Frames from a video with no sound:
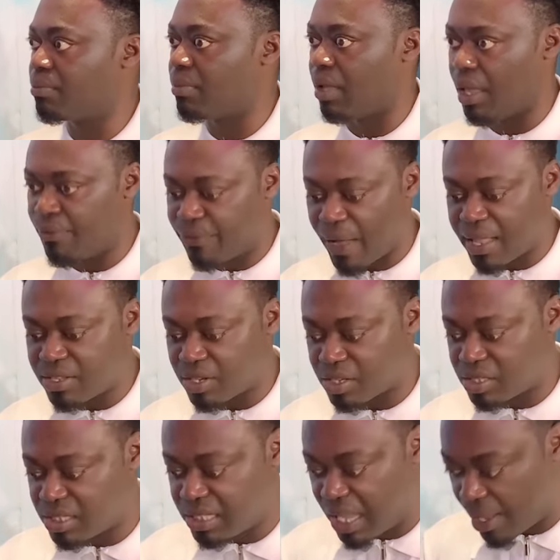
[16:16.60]
If I
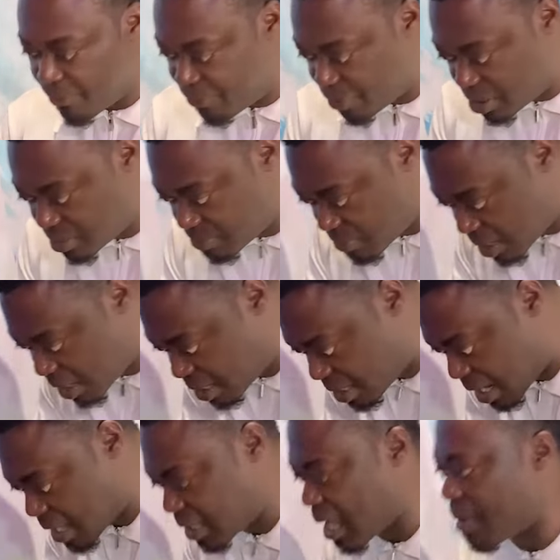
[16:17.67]
just gave you the money
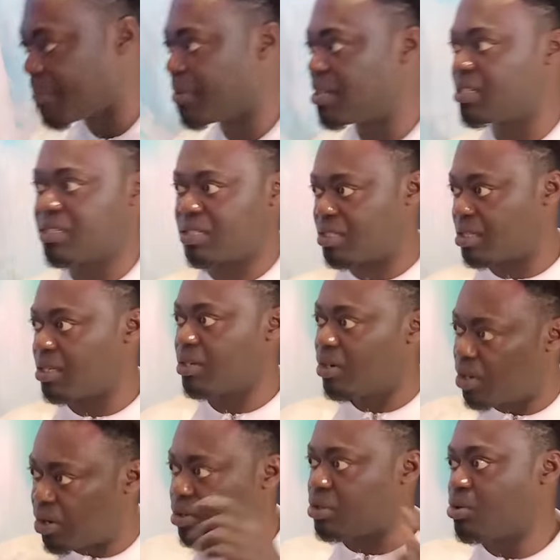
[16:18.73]
now, that means you're
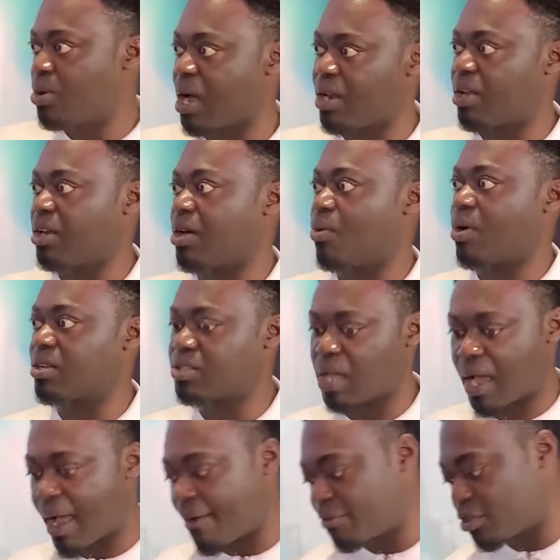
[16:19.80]
gonna do another one. So I
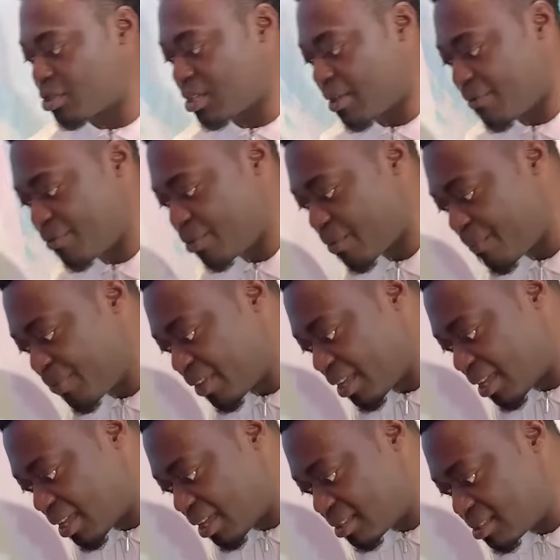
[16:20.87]
have to give you
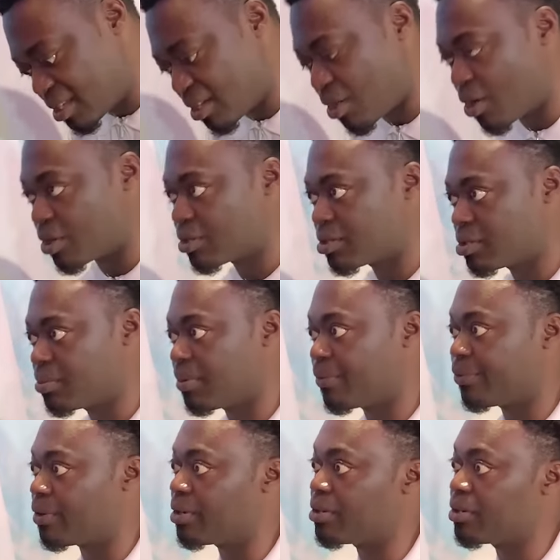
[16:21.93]
a day or two
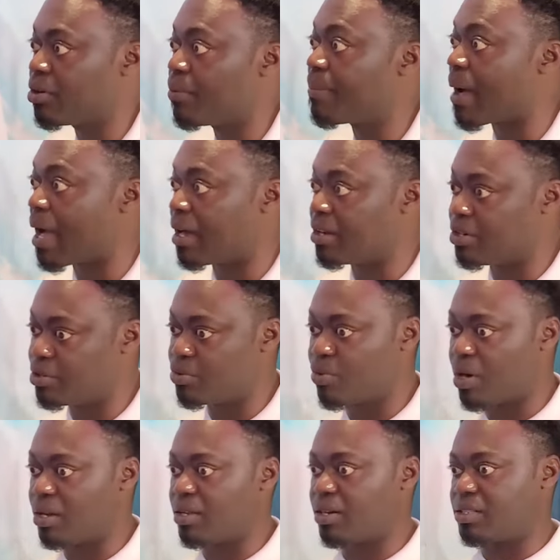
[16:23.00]
before you go buy a new
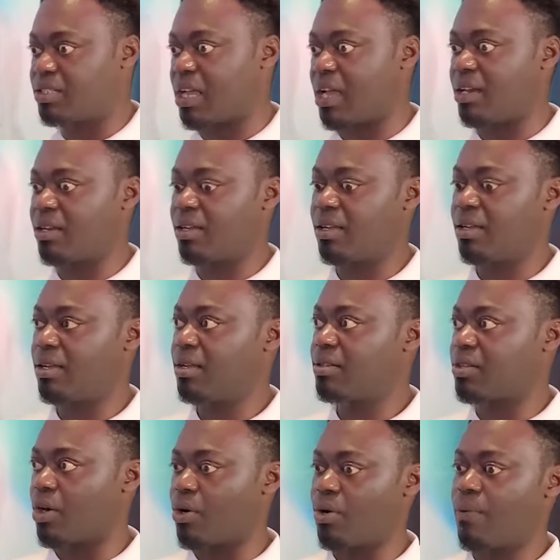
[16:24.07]
one. You understand?
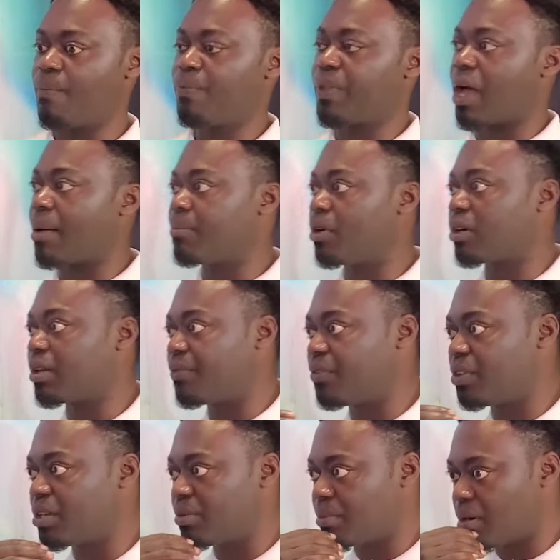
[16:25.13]
So I'm not giving
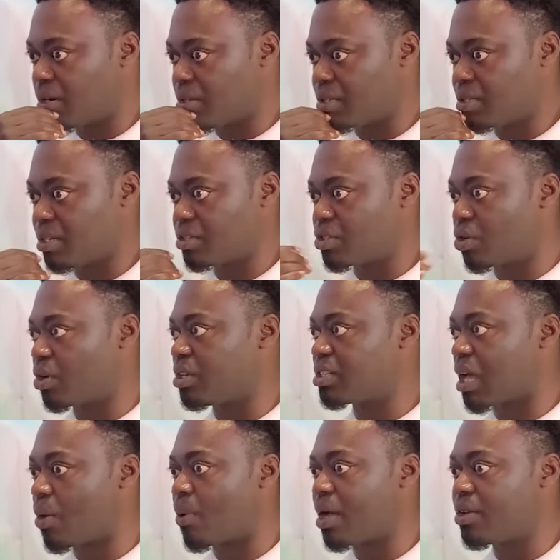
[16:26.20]
you the money today. So is
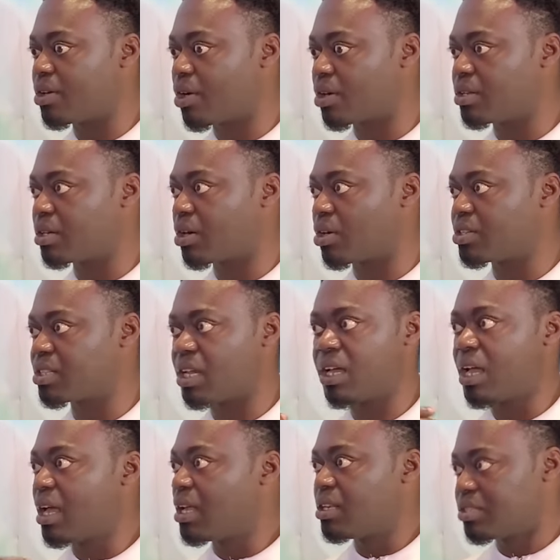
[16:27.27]
that why you cut the call? He said,
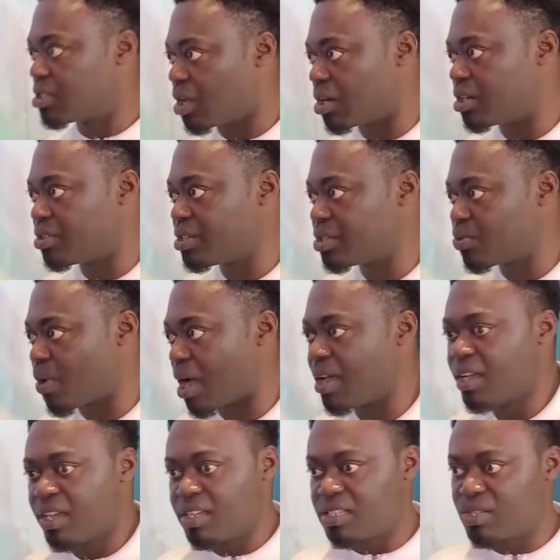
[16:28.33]
it's not the reason why.
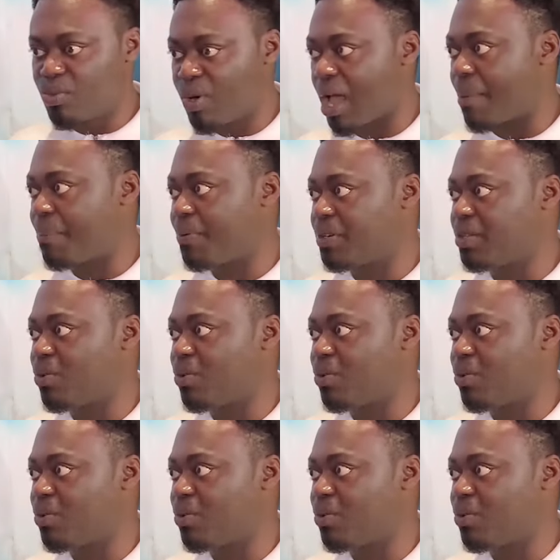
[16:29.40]
It's the way I put